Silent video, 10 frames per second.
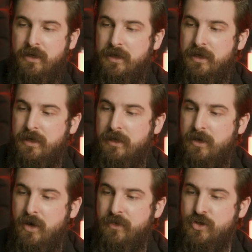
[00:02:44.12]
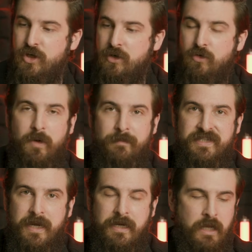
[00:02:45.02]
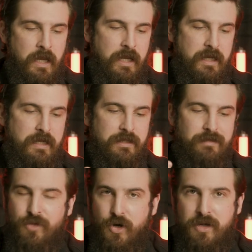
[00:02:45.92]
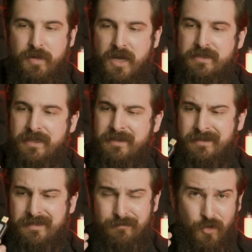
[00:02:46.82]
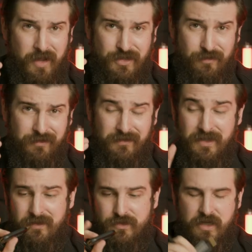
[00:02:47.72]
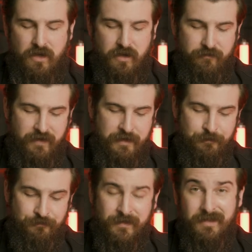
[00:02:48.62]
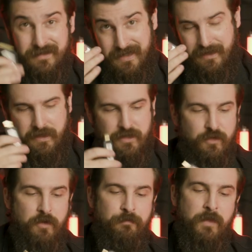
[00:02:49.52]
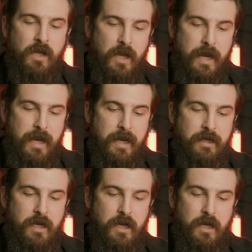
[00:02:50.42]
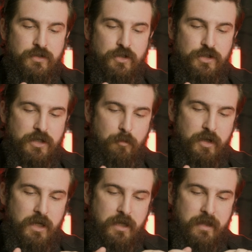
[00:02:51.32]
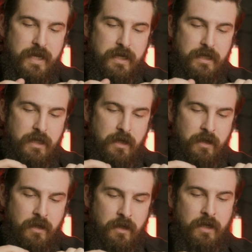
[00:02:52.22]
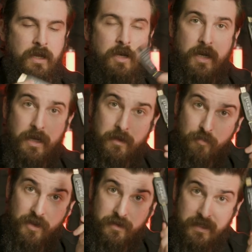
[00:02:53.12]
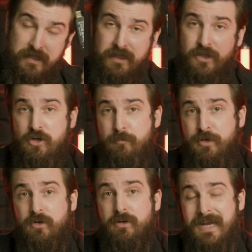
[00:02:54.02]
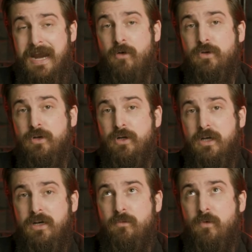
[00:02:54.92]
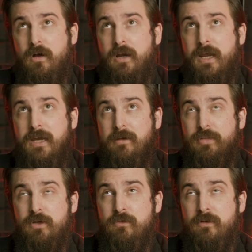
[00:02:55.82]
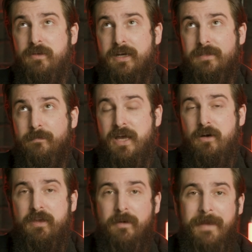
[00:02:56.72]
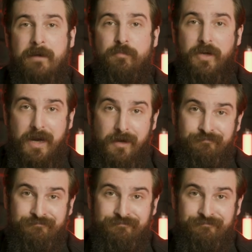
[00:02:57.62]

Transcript: on the Jungle website is $30. I think this is more like $250, and these are kind of hard to find. Slightly nicer though. And so you're just gonna plug that in and then plug this into your computer. Now, you're gonna want a computer that is better than a MacBook Air.